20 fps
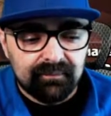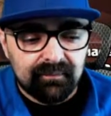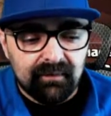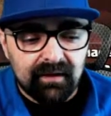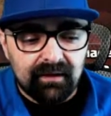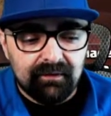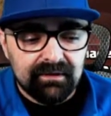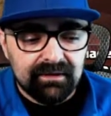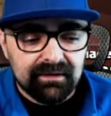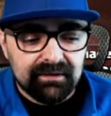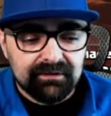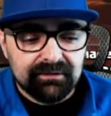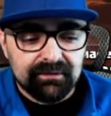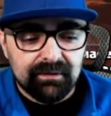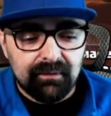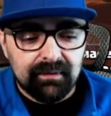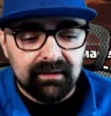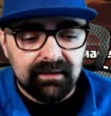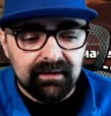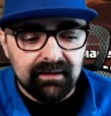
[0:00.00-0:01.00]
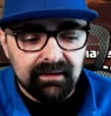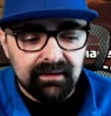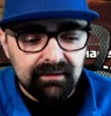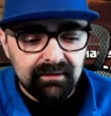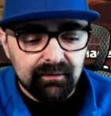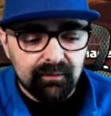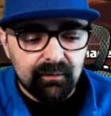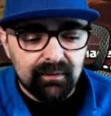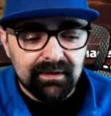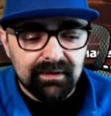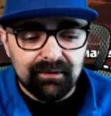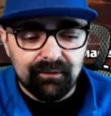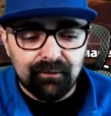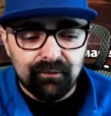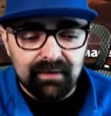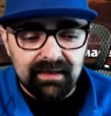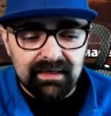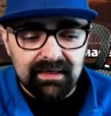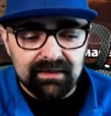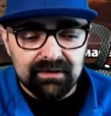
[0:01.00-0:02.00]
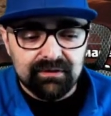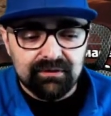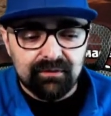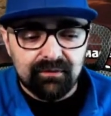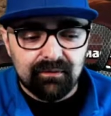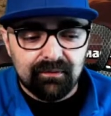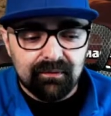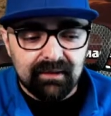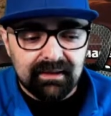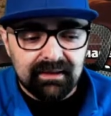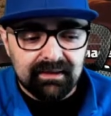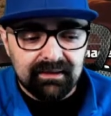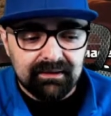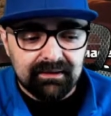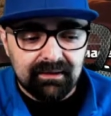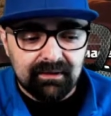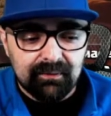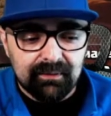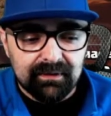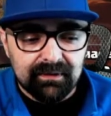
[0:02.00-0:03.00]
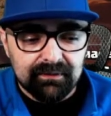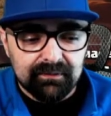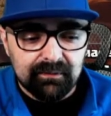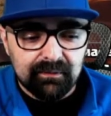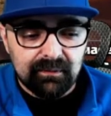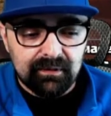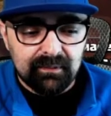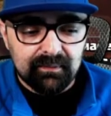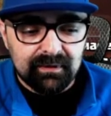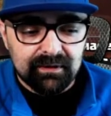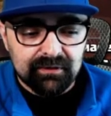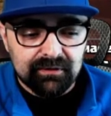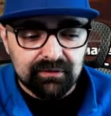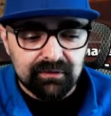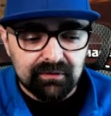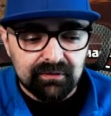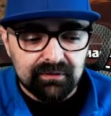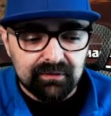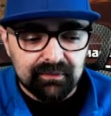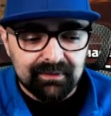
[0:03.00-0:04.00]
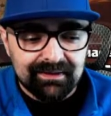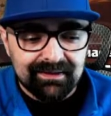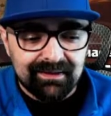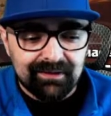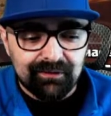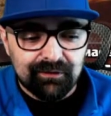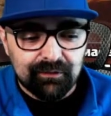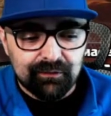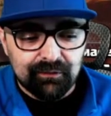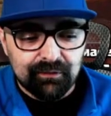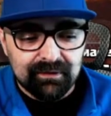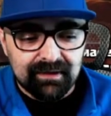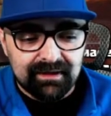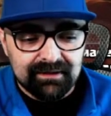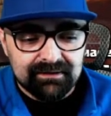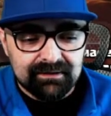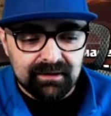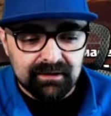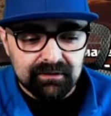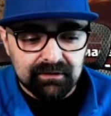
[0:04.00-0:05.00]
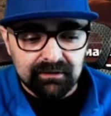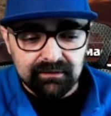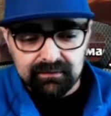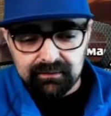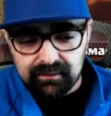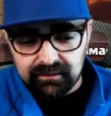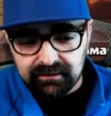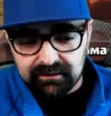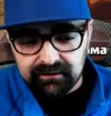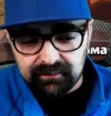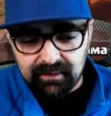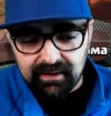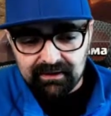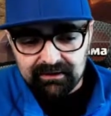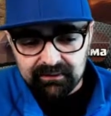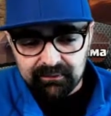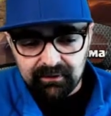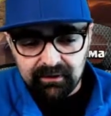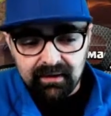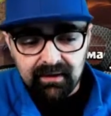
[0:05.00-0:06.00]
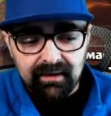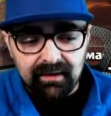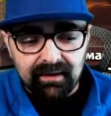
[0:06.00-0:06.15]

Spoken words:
Everything is going in. We're gonna rage right in there because we want to make sure that we get through that section as quickly as possible